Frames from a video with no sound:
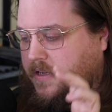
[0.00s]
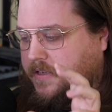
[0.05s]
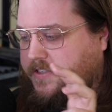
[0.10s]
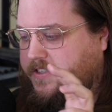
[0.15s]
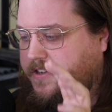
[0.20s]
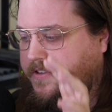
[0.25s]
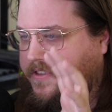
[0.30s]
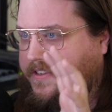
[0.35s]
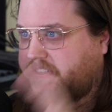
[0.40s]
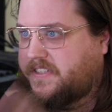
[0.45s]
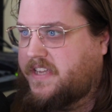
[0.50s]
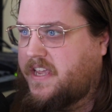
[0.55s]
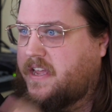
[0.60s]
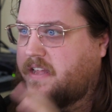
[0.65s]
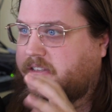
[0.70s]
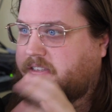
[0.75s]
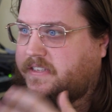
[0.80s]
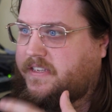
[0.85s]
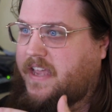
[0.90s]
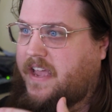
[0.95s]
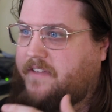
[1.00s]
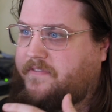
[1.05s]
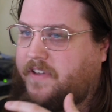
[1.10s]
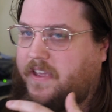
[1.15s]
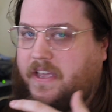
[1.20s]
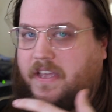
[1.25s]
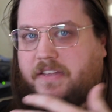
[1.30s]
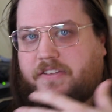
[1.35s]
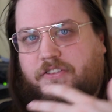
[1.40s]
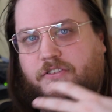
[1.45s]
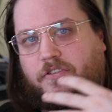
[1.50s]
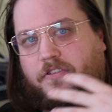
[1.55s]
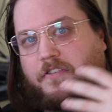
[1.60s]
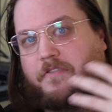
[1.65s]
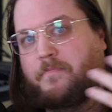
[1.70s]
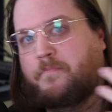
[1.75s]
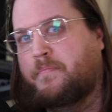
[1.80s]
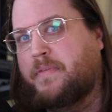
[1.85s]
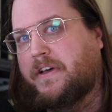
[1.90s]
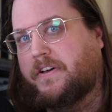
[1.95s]
So the scene saving is sort
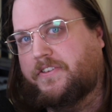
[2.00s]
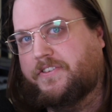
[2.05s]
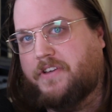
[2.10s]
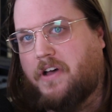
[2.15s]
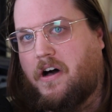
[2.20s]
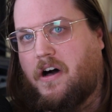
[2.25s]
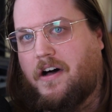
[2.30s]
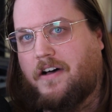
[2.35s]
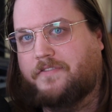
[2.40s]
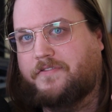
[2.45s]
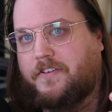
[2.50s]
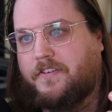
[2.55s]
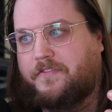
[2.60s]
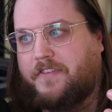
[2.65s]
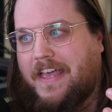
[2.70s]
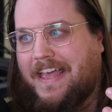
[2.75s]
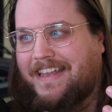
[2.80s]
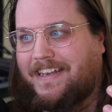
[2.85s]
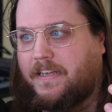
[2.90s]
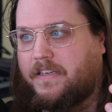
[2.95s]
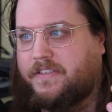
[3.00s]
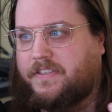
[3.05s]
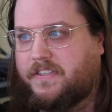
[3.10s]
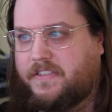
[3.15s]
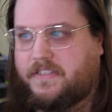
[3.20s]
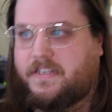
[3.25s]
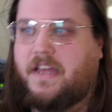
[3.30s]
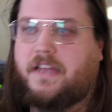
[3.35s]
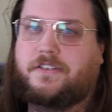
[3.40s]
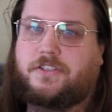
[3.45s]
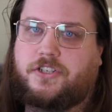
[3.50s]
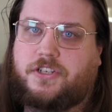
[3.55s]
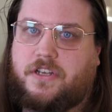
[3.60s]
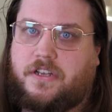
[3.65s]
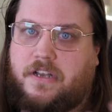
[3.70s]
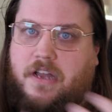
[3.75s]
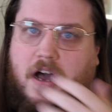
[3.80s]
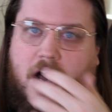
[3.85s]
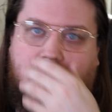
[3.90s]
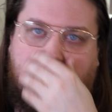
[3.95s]
of built off of an
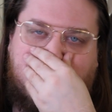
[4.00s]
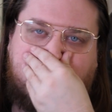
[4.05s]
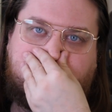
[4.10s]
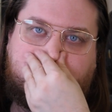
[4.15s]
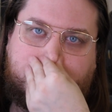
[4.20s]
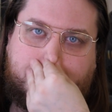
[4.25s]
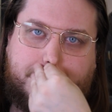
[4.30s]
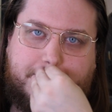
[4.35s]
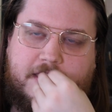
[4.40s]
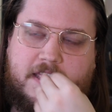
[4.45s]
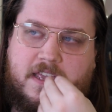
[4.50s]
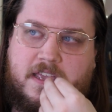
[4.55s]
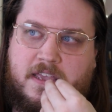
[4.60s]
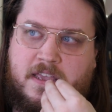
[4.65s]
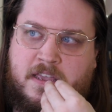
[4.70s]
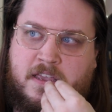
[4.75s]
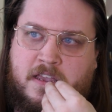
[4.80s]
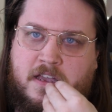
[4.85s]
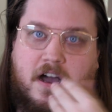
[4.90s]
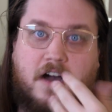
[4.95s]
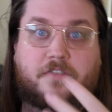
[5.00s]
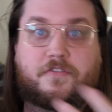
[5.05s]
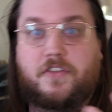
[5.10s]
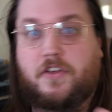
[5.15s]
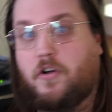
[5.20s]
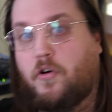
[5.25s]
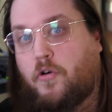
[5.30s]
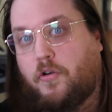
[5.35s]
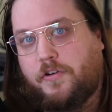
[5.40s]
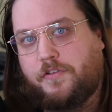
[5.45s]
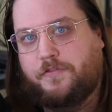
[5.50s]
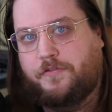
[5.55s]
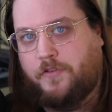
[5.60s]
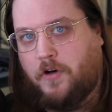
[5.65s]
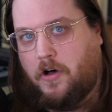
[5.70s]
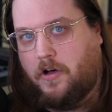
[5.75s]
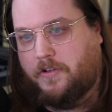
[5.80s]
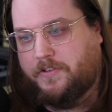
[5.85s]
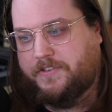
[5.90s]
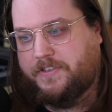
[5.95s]
extension of the core
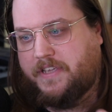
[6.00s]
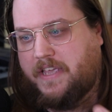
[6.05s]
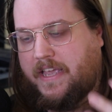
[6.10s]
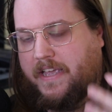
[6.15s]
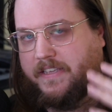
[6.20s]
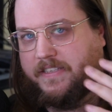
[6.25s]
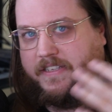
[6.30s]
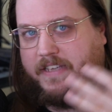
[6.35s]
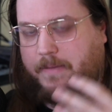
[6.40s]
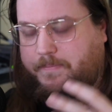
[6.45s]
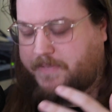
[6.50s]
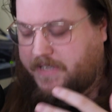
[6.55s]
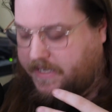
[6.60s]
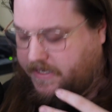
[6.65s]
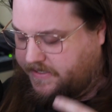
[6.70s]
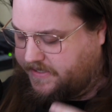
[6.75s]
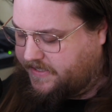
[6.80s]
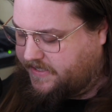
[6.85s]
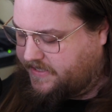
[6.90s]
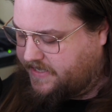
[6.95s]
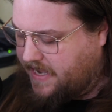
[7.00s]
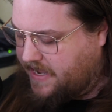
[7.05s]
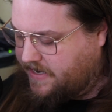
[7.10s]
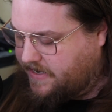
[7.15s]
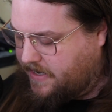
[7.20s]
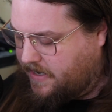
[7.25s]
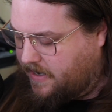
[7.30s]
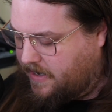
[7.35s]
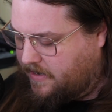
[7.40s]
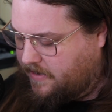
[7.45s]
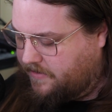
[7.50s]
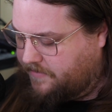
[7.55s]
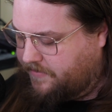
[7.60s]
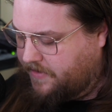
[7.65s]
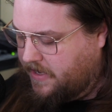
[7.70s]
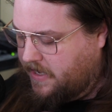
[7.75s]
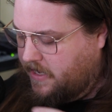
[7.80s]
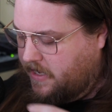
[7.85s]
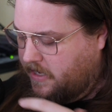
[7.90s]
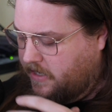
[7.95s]
vault, except instead of
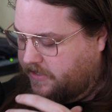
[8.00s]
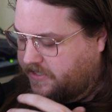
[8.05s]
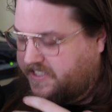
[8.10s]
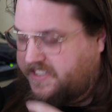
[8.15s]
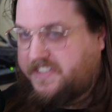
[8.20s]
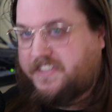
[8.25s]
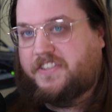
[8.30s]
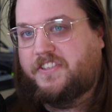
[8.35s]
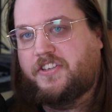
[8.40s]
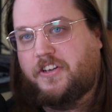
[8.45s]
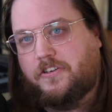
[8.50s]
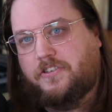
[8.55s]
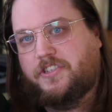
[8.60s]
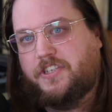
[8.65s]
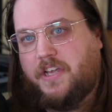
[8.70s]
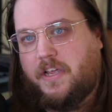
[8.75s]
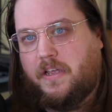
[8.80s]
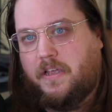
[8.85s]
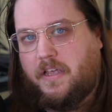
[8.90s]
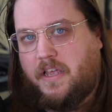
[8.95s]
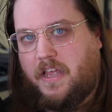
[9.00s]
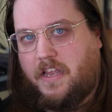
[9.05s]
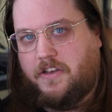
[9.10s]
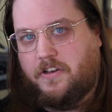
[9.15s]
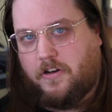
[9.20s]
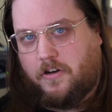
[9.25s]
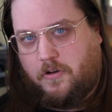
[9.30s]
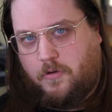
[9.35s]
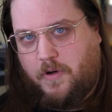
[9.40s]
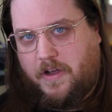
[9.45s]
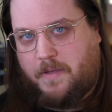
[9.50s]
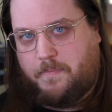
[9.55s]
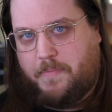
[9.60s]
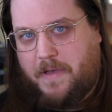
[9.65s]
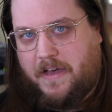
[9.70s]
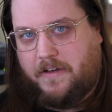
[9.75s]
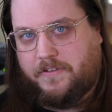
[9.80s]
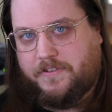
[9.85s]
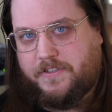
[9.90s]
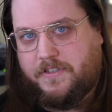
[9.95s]
searching in your quick
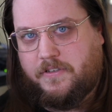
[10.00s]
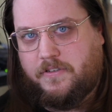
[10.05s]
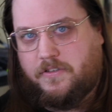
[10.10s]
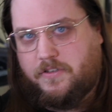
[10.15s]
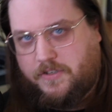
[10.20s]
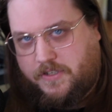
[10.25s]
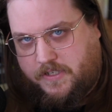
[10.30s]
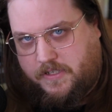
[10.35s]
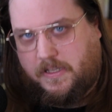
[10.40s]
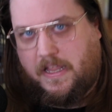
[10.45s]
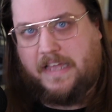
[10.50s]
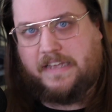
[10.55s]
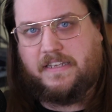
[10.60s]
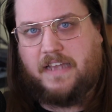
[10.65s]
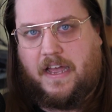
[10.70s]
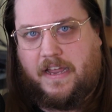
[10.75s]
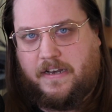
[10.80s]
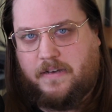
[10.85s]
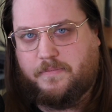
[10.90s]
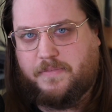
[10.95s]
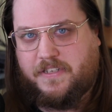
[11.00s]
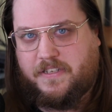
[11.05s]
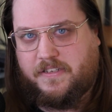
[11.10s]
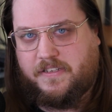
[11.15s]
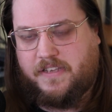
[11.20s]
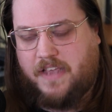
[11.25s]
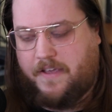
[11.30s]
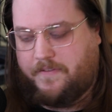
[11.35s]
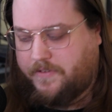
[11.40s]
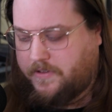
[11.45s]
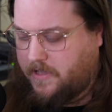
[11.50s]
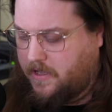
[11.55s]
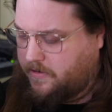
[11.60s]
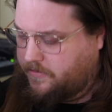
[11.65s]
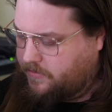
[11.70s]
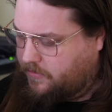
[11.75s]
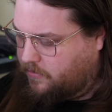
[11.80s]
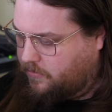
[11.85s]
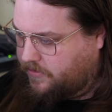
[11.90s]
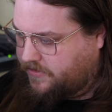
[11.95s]
belt to select items to save and
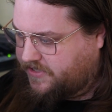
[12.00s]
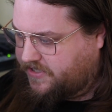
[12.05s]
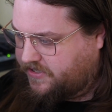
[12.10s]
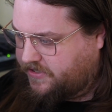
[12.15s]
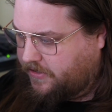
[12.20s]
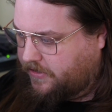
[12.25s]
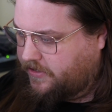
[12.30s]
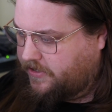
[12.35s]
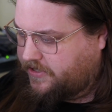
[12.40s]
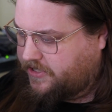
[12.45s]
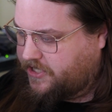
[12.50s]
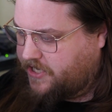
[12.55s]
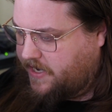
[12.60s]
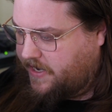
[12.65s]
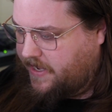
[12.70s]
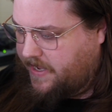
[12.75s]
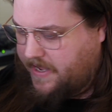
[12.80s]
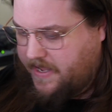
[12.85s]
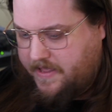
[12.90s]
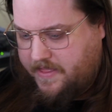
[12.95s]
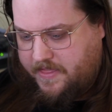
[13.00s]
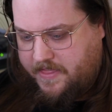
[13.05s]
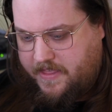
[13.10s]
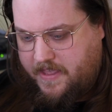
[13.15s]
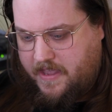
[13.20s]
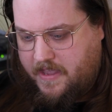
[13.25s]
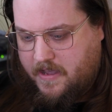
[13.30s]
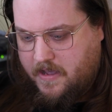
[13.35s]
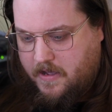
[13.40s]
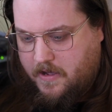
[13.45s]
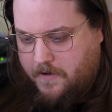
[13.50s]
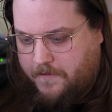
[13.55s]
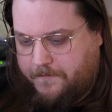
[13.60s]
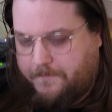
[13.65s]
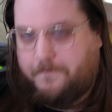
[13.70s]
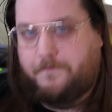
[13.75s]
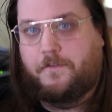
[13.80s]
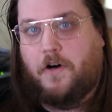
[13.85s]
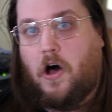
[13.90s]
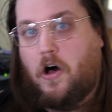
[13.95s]
load, or searching in the
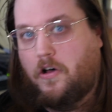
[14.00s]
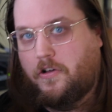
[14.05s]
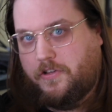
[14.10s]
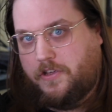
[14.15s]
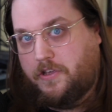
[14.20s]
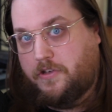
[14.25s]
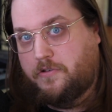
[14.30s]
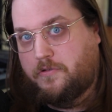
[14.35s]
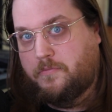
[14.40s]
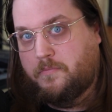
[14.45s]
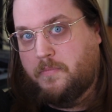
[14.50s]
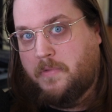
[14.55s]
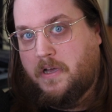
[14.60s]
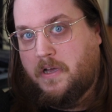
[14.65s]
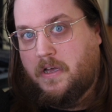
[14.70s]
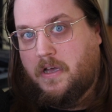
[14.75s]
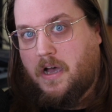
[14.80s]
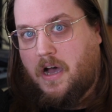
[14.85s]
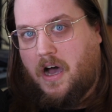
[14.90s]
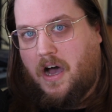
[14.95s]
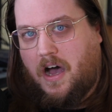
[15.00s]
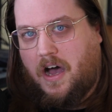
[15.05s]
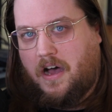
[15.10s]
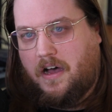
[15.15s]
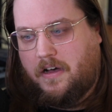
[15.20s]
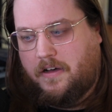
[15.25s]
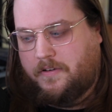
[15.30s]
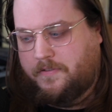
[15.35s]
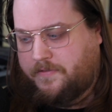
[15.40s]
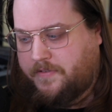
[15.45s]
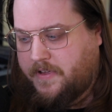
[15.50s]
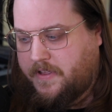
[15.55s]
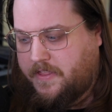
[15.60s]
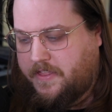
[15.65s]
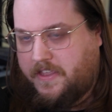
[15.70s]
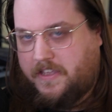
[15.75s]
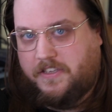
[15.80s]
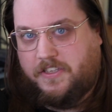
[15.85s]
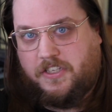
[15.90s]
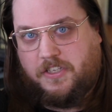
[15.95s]
volume of
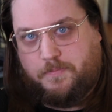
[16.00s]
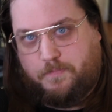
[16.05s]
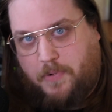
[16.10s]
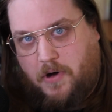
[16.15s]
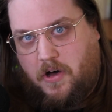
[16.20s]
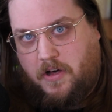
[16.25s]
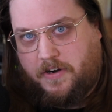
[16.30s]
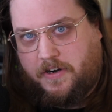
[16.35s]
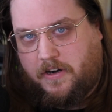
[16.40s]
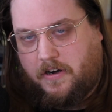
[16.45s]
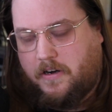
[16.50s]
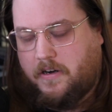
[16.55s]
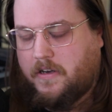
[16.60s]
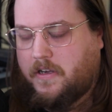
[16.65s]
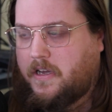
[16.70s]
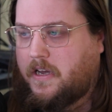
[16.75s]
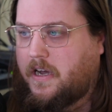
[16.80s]
the spawner